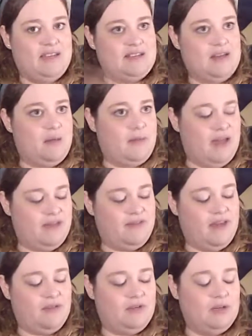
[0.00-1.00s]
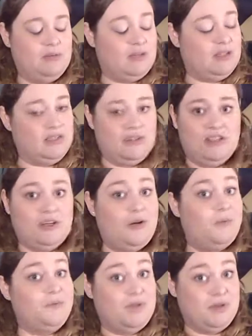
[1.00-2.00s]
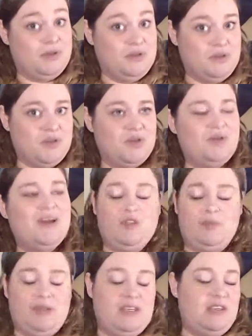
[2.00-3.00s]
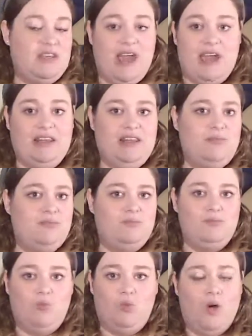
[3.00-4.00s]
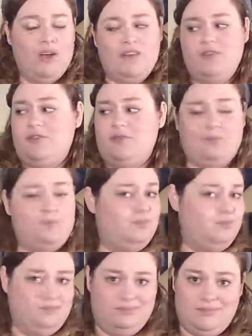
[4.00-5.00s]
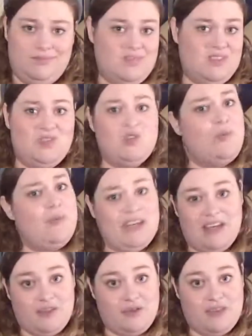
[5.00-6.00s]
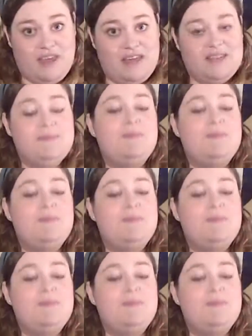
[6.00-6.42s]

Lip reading: That's not my favorite, but you do you. Could be any one of so many other things.